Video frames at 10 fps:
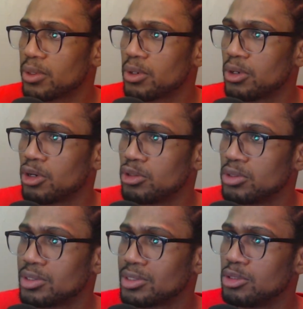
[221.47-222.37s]
or you,
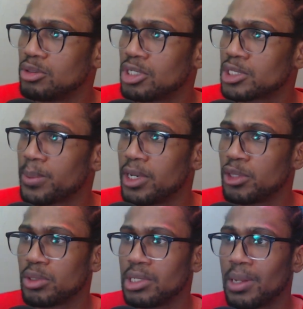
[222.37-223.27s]
you explain
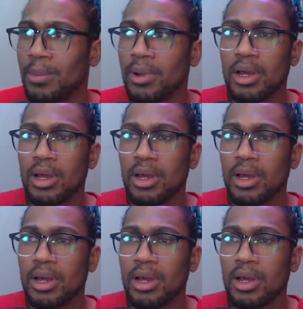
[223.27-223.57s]
to them